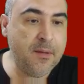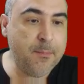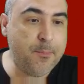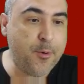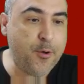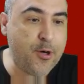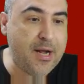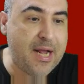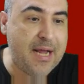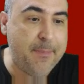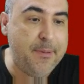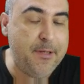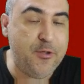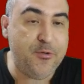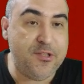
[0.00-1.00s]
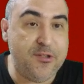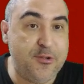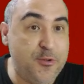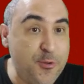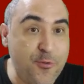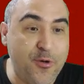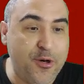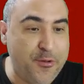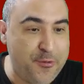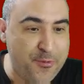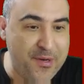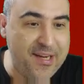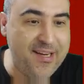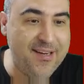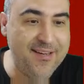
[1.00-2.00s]
Porokapi, which is 2 or
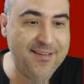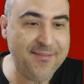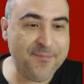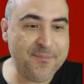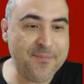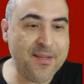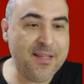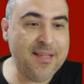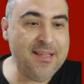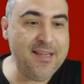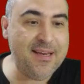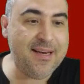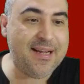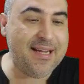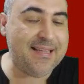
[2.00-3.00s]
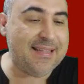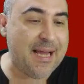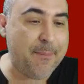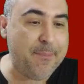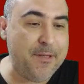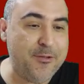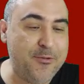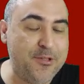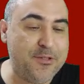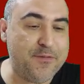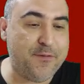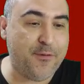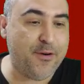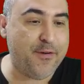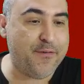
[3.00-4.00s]
3. Yerakatapi, which is
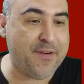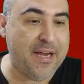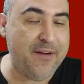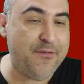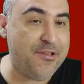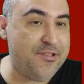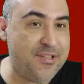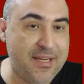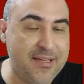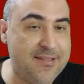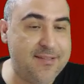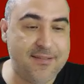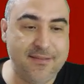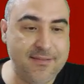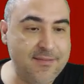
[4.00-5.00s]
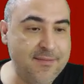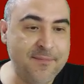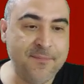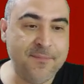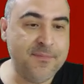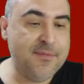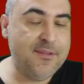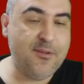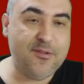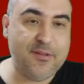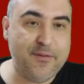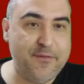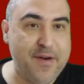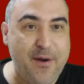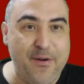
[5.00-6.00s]
4, 5, or 6. Those are
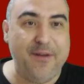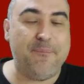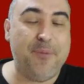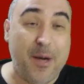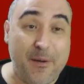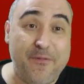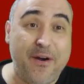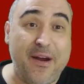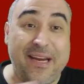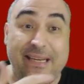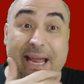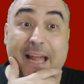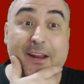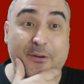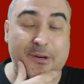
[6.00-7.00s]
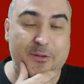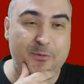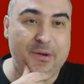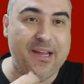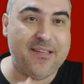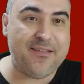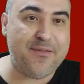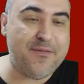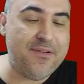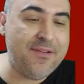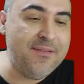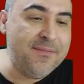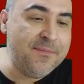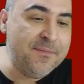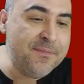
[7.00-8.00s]
very inaccurate ways of
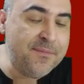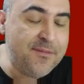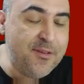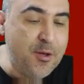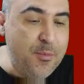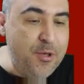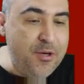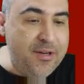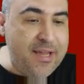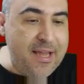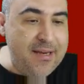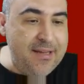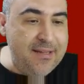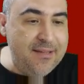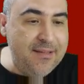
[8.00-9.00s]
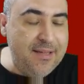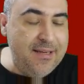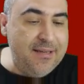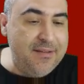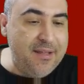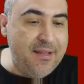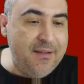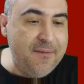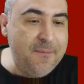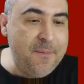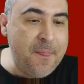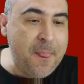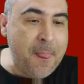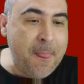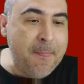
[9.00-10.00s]
communicating anything.
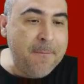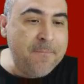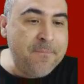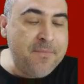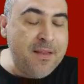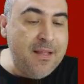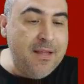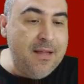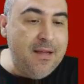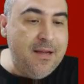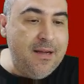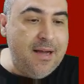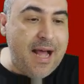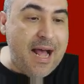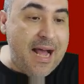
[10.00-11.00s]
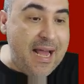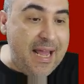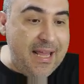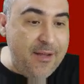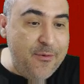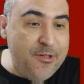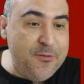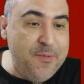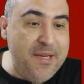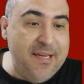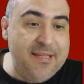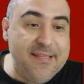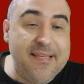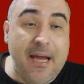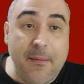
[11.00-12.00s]
I, which
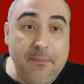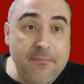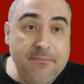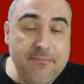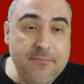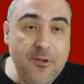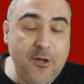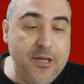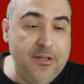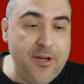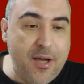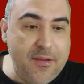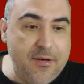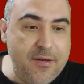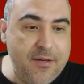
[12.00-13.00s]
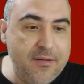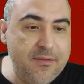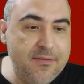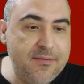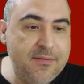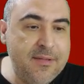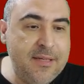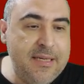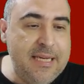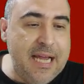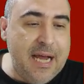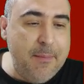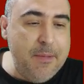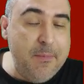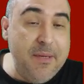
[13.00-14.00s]
means some or another.
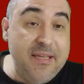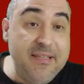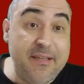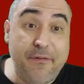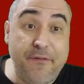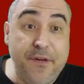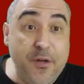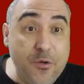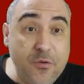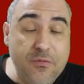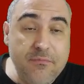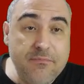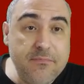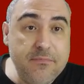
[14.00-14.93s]
Yami means a few.